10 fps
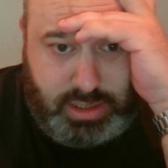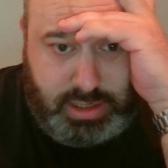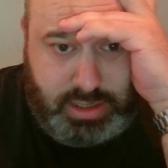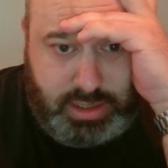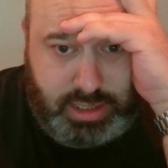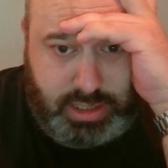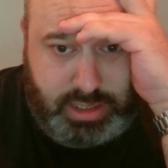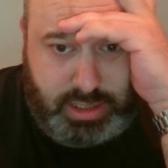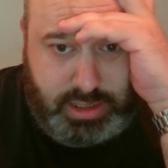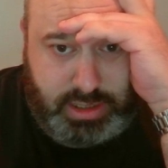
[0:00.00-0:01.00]
take,
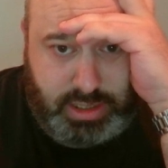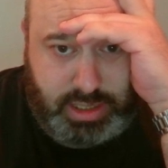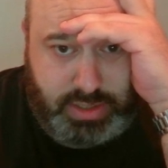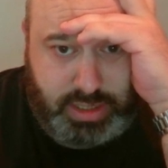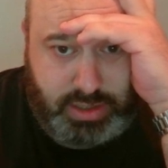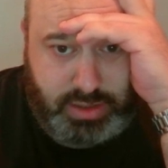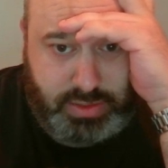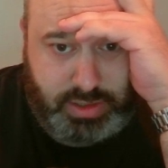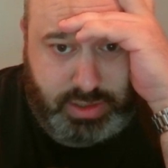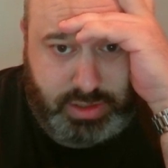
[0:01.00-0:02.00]
see how that
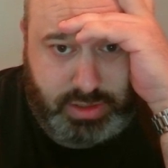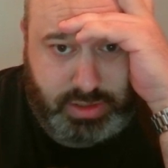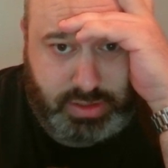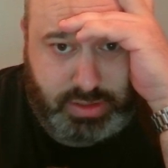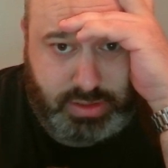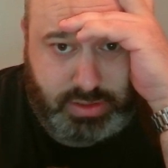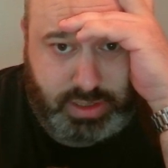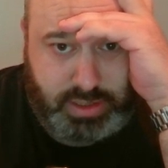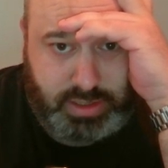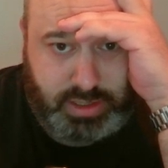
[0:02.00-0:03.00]
goes.
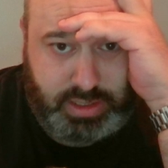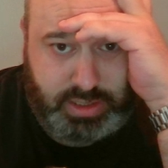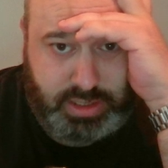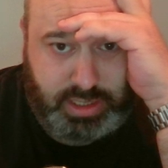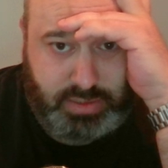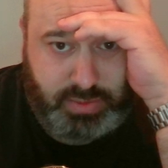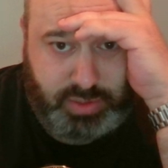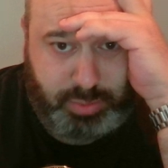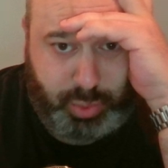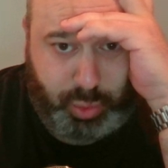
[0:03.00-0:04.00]
I think he's taking with
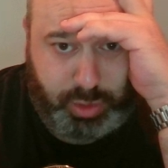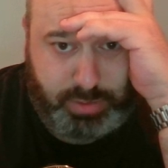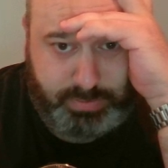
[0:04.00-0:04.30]
the pawn.